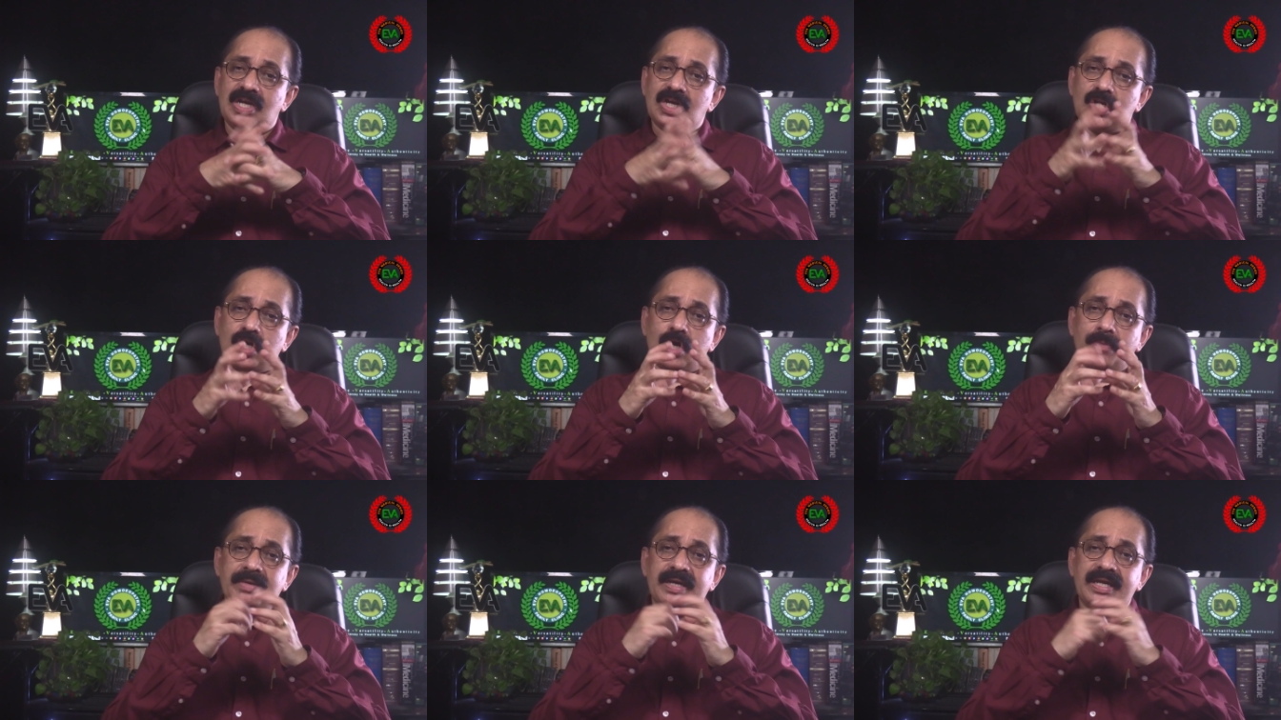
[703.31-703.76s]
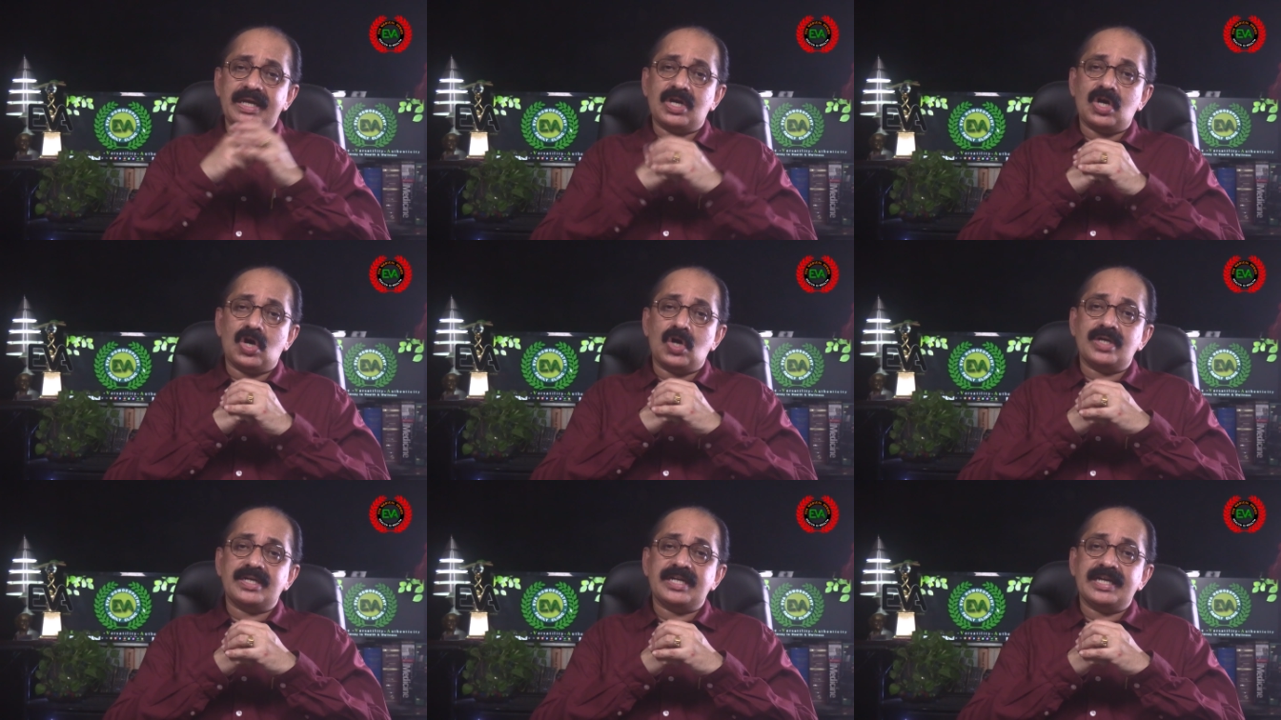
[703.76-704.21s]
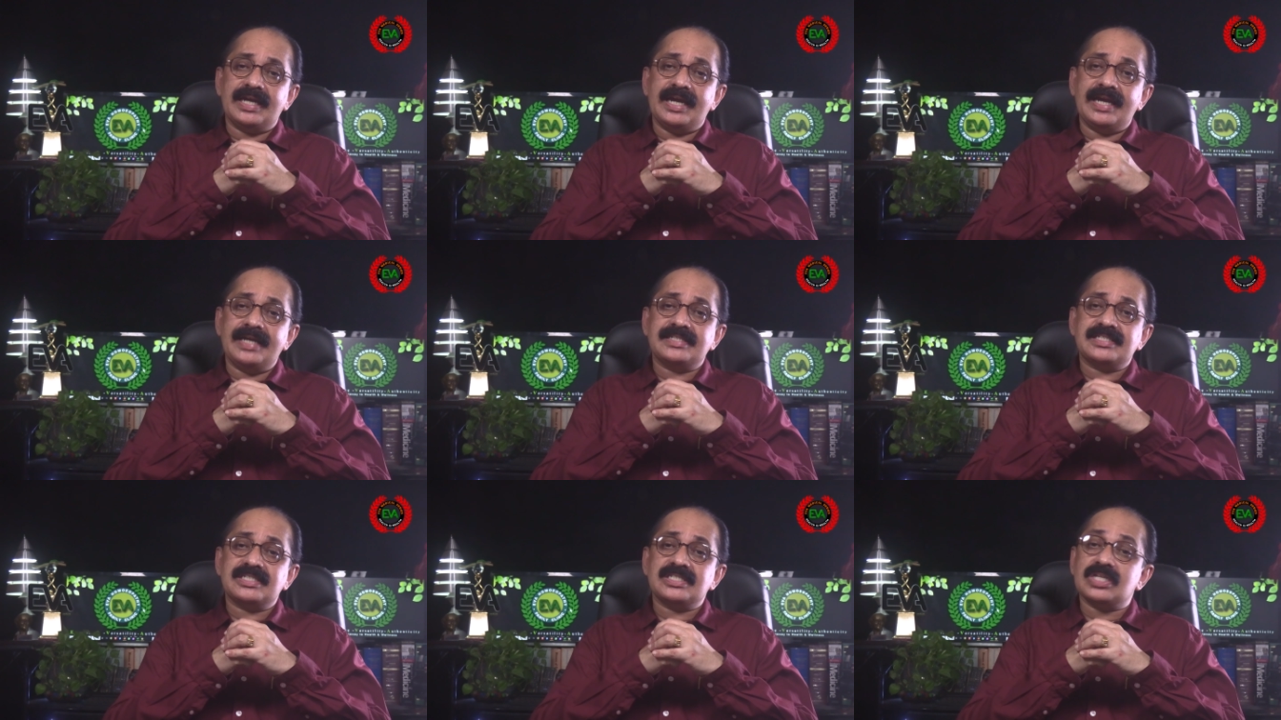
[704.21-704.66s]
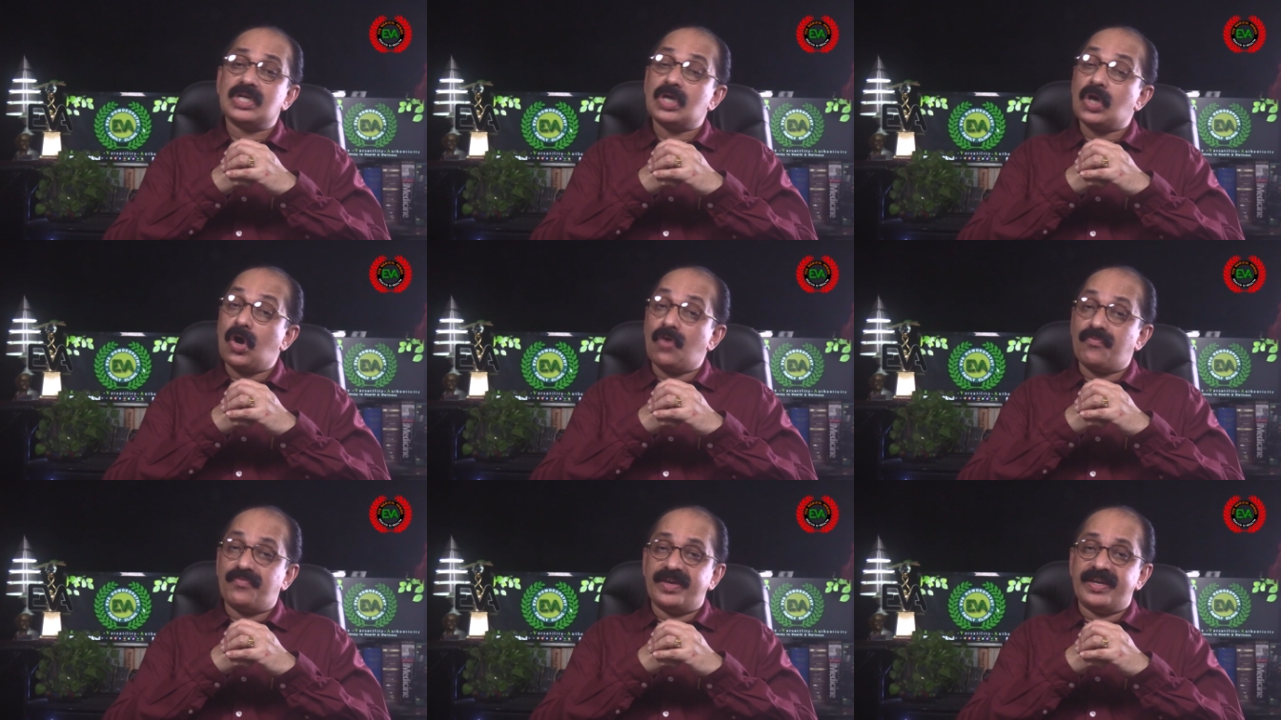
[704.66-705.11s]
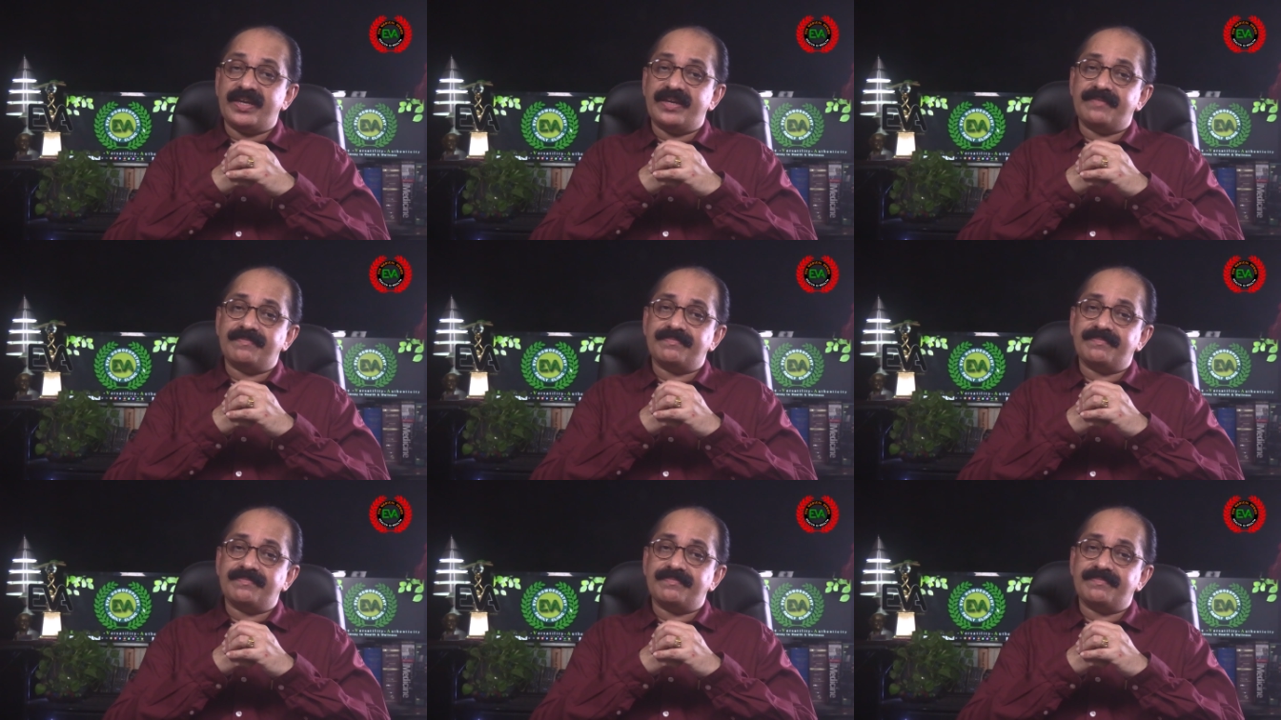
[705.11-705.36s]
commonly called it coffee.